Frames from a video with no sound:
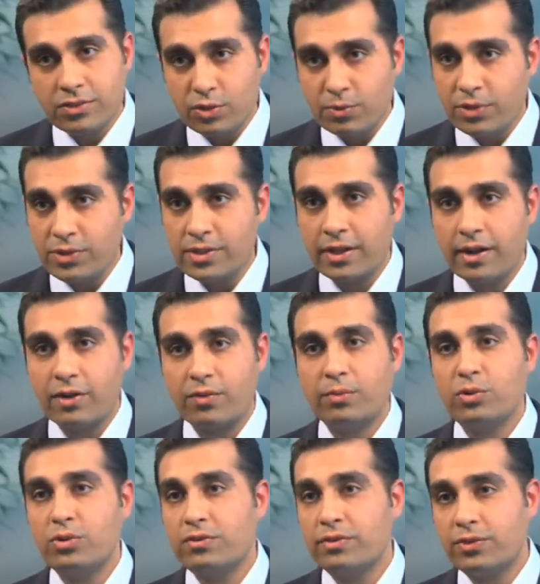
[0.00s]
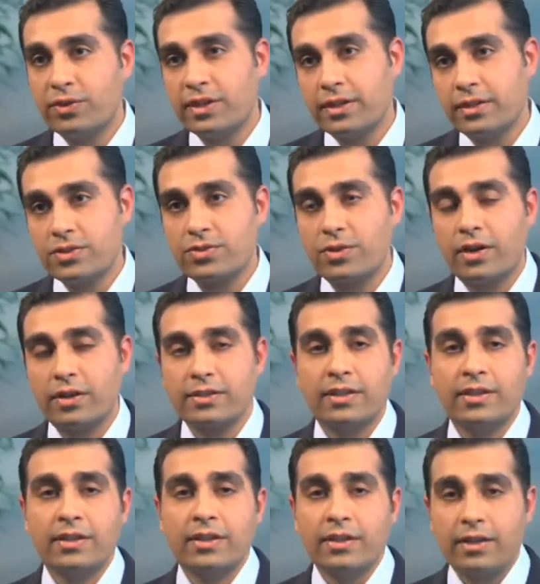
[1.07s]
tumors that I remove and reconstruct,
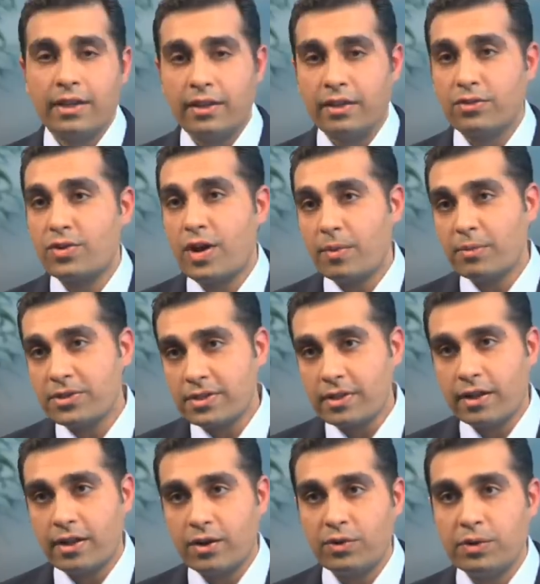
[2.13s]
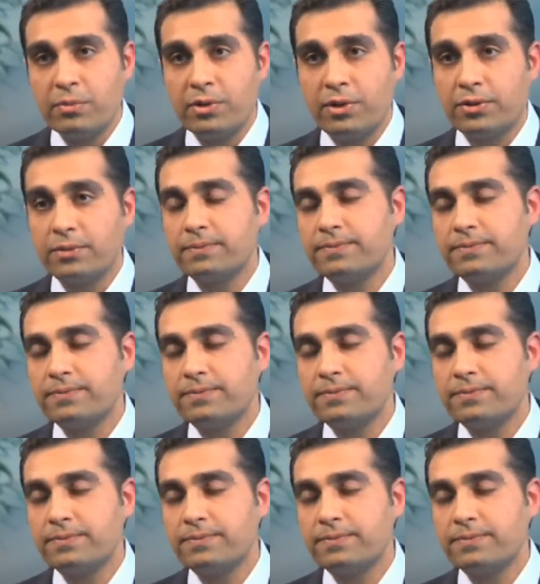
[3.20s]
and the traumas that I rebuild,